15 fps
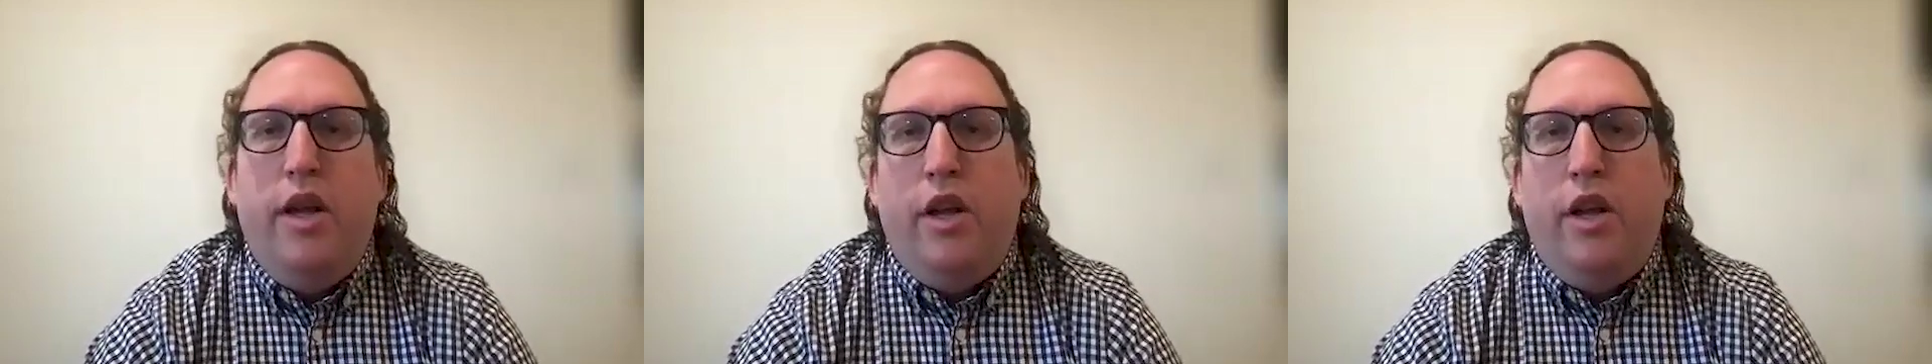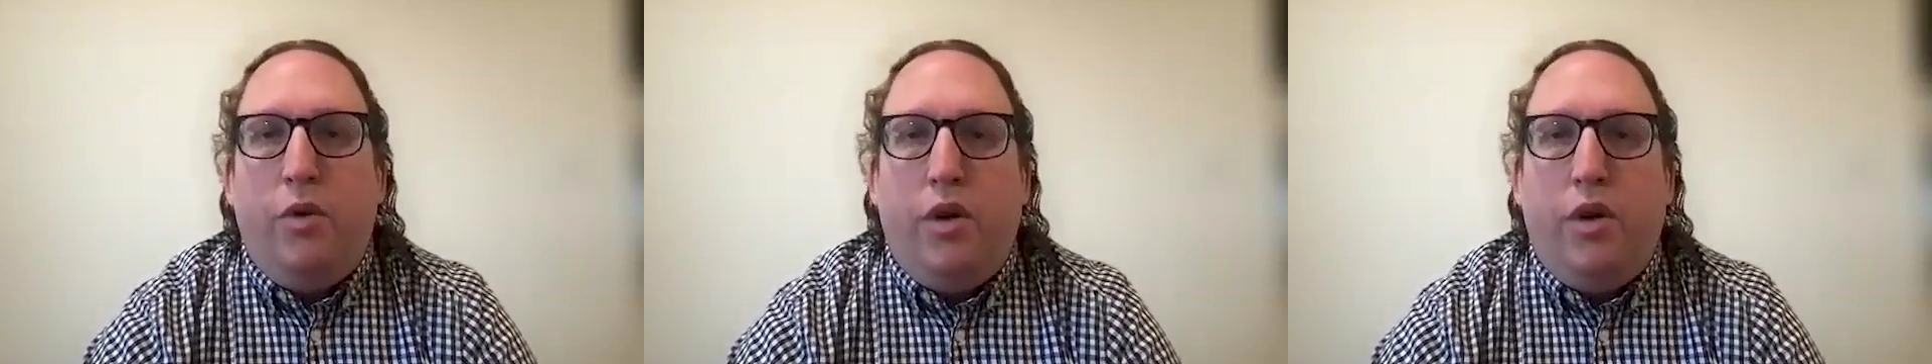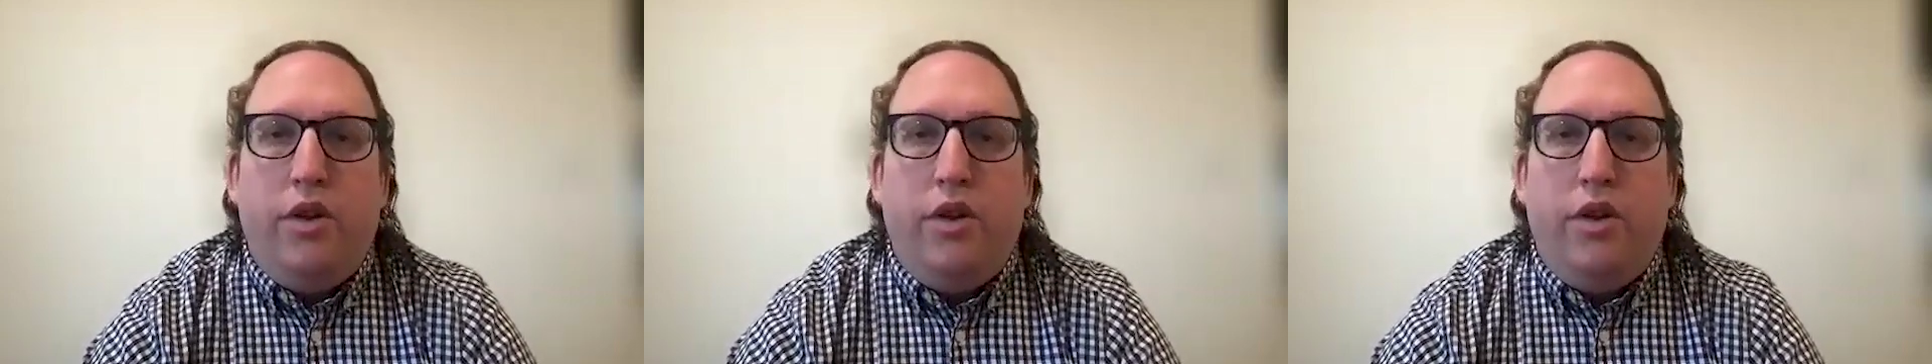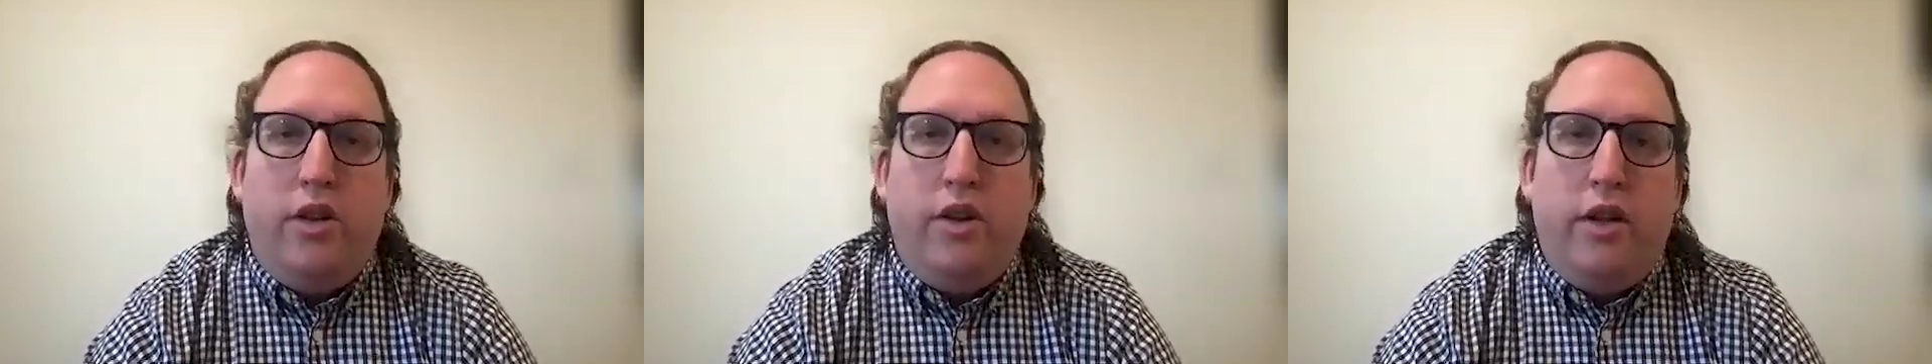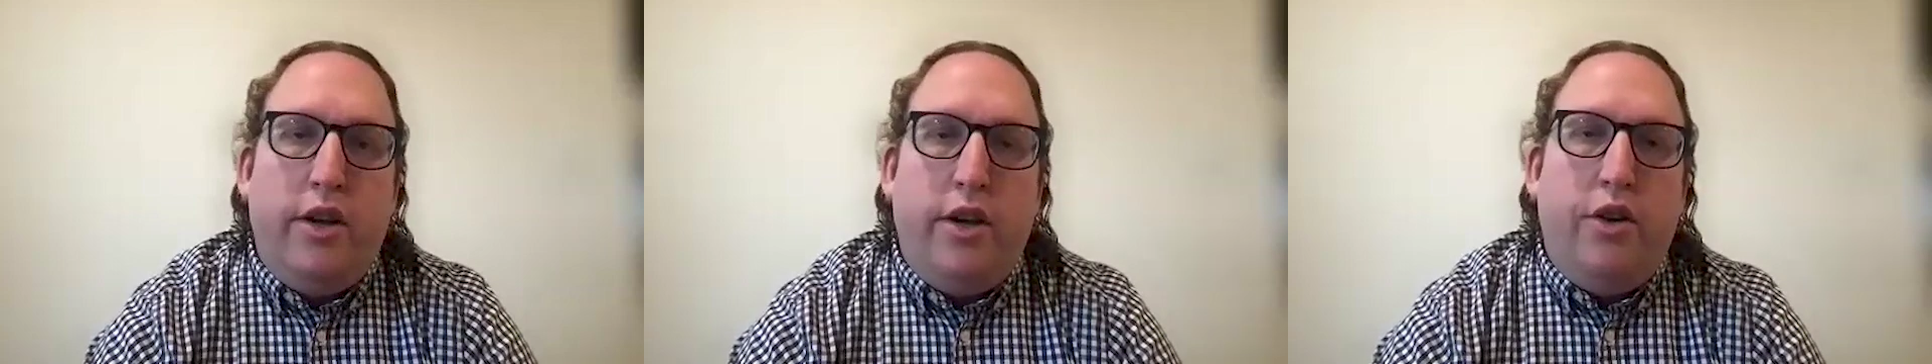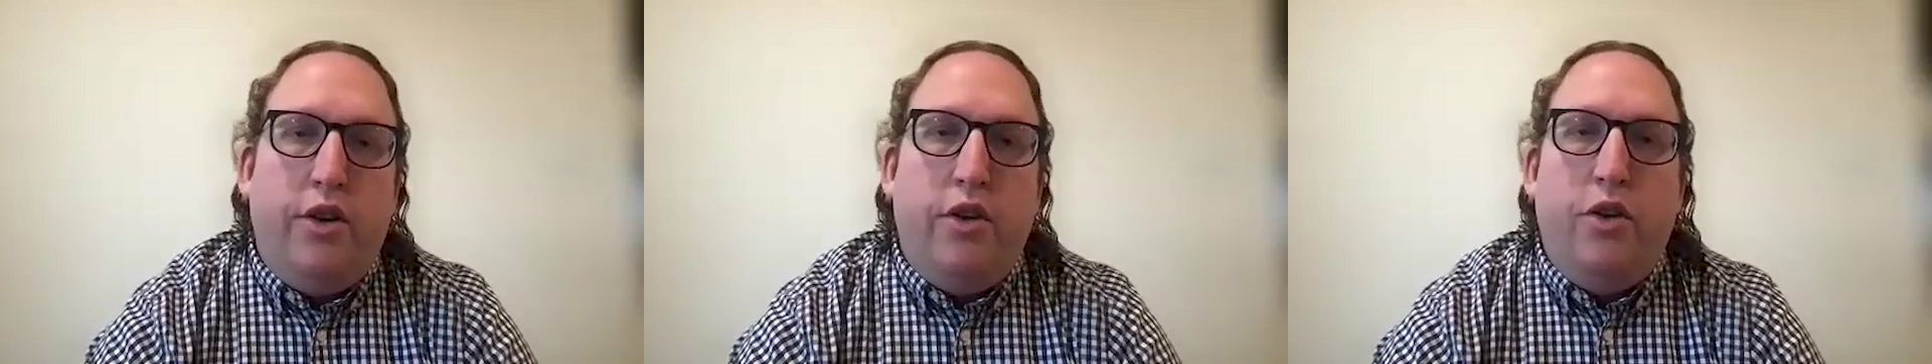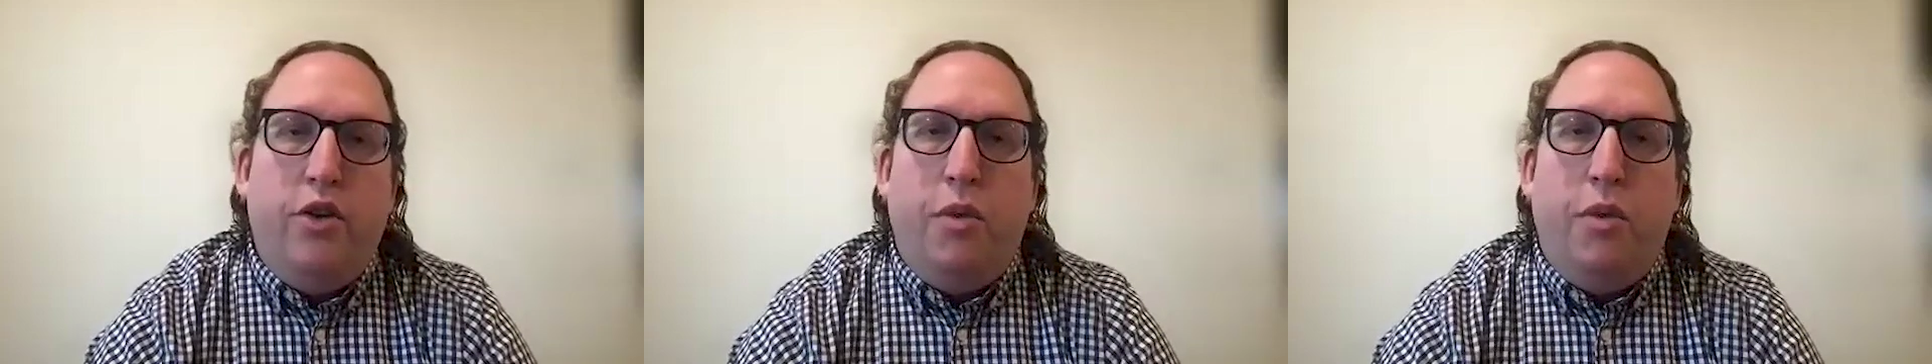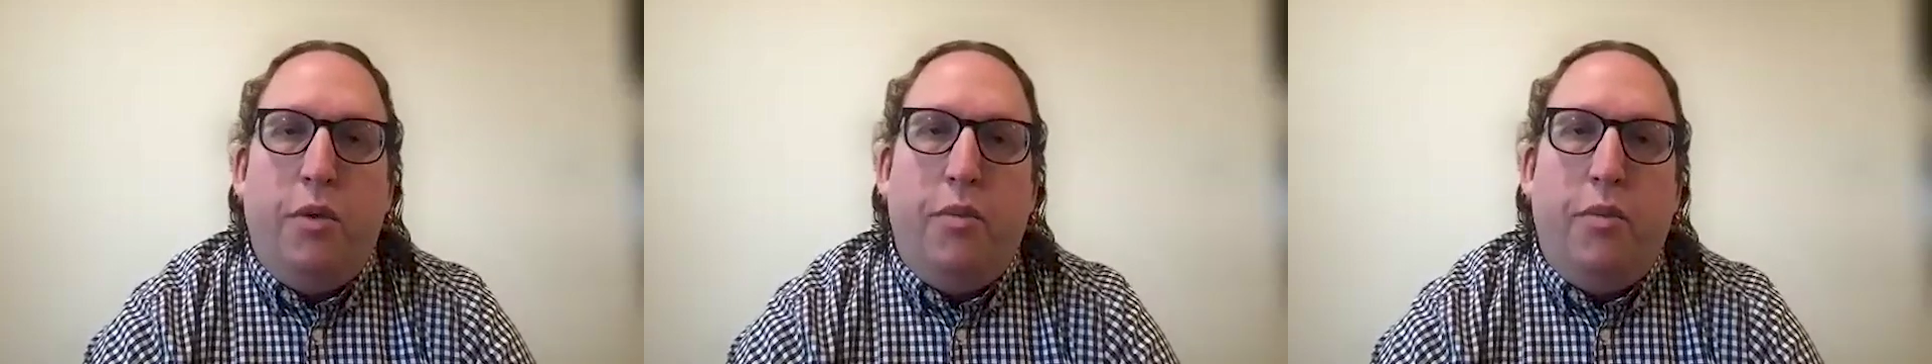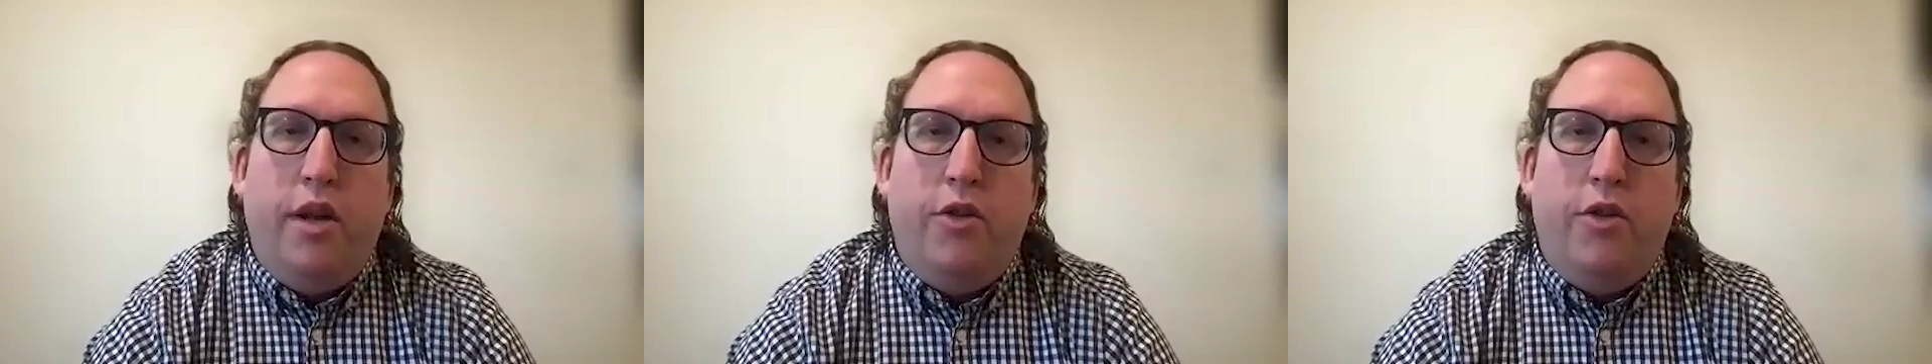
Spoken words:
as well as clinicians who might be